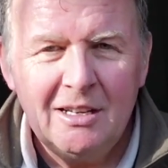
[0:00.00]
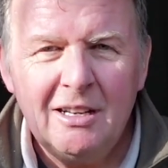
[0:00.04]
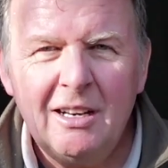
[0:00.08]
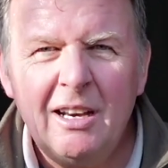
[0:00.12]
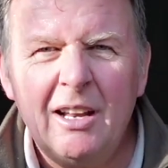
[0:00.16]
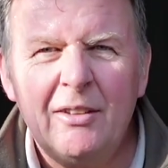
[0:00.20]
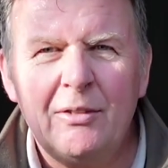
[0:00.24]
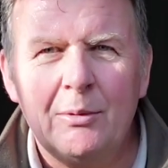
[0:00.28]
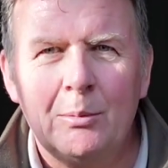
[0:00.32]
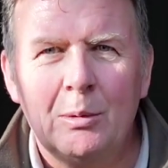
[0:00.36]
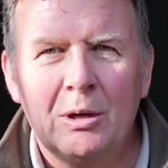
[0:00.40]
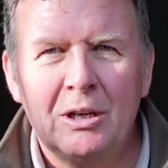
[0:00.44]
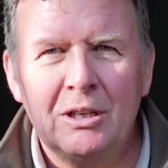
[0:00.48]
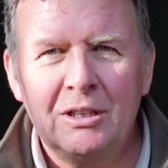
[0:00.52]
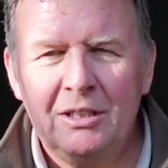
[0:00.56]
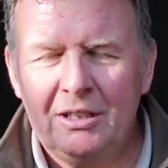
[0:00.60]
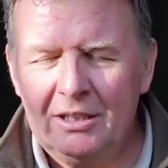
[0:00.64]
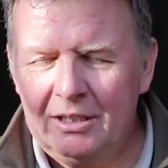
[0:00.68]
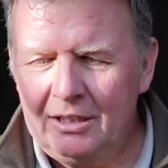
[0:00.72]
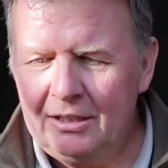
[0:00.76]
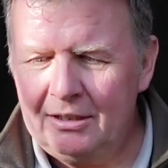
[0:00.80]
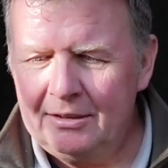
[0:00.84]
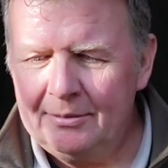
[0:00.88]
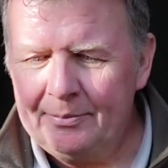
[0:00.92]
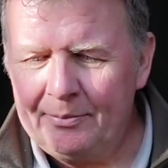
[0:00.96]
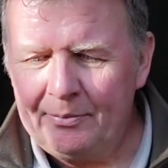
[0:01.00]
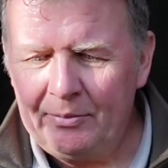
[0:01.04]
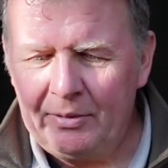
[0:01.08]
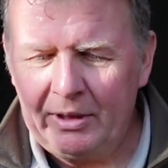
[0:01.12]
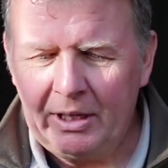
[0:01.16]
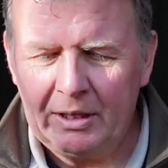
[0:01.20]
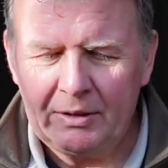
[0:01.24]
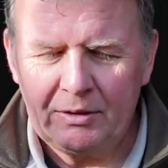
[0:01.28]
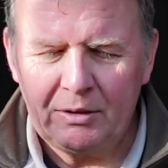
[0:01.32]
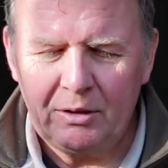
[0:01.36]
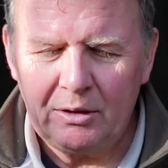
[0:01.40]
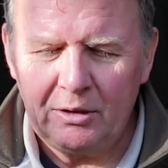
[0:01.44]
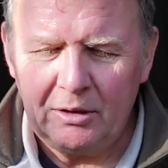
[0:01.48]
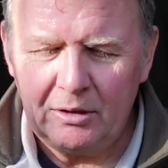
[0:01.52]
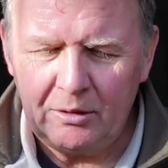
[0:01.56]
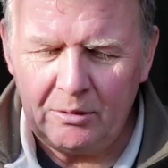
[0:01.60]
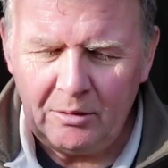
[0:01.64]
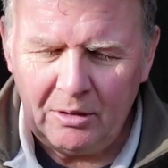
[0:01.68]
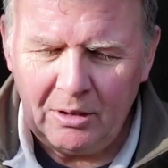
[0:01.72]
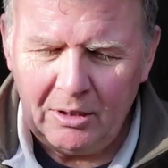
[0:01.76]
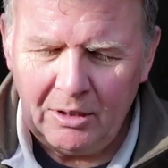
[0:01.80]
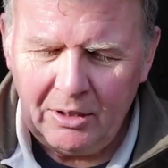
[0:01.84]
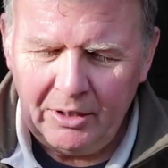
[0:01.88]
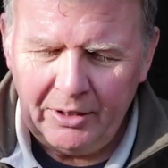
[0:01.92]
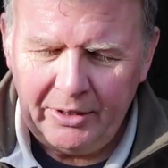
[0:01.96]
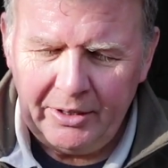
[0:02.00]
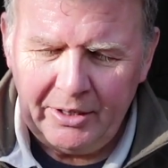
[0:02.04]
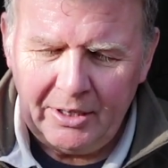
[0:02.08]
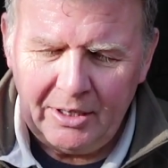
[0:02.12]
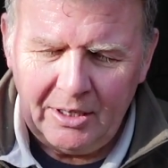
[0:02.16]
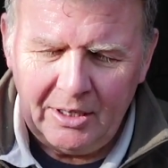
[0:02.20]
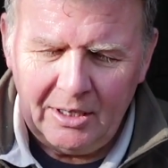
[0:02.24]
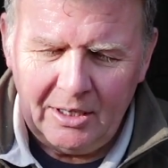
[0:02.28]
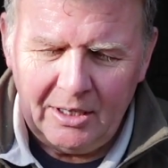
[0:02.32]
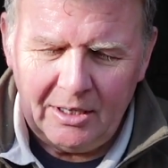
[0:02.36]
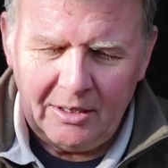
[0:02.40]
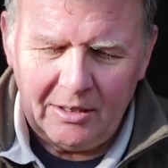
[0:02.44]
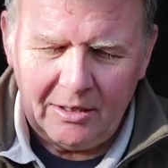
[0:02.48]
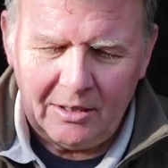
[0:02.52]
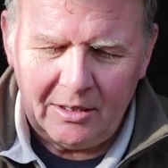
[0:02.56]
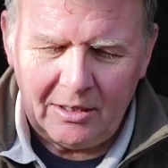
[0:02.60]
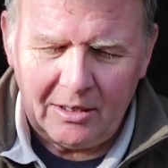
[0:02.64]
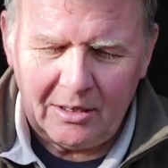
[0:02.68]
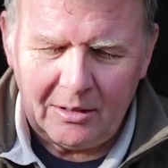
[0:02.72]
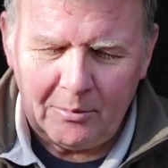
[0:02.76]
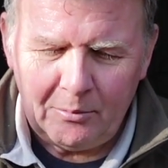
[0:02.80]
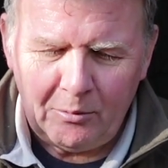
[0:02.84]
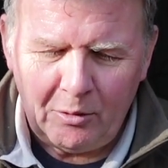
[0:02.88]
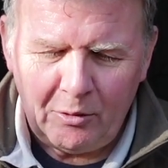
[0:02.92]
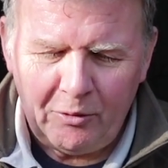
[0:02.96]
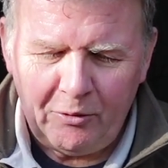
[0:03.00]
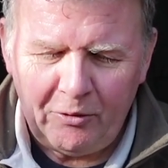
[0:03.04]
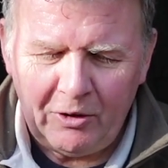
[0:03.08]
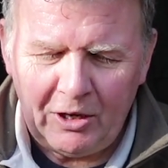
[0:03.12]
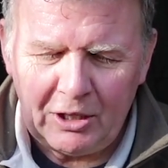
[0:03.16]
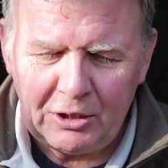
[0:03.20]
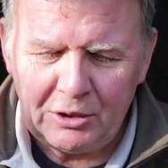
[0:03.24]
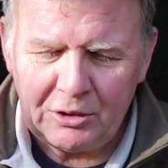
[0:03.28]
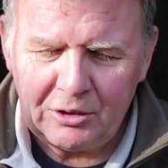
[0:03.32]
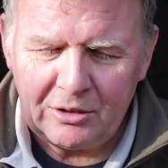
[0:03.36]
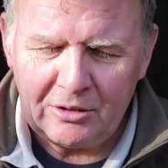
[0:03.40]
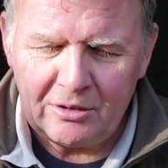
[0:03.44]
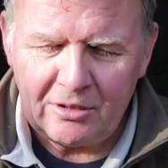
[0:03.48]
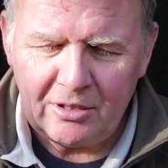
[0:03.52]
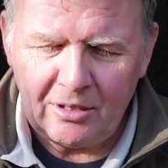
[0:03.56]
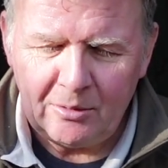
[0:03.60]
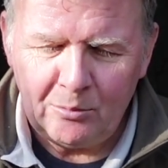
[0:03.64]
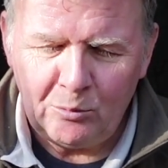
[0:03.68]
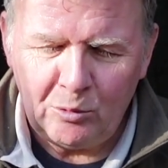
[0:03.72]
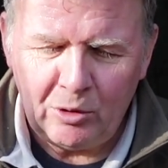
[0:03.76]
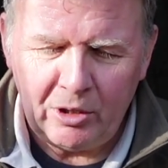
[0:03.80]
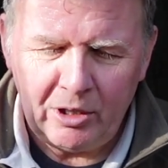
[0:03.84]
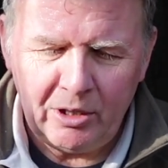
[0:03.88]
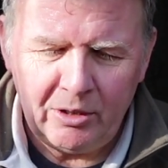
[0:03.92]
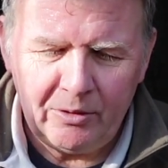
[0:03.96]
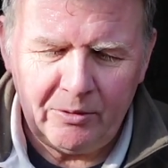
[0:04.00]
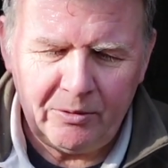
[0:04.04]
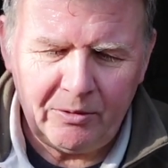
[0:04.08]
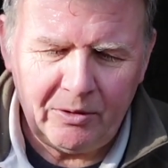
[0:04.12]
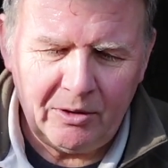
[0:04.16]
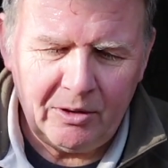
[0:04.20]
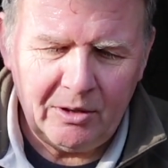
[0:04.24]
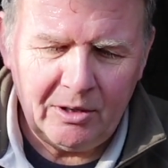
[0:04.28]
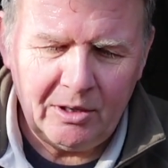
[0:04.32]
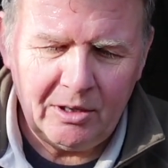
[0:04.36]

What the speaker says: never mind. Hey, I've got to fashion some way of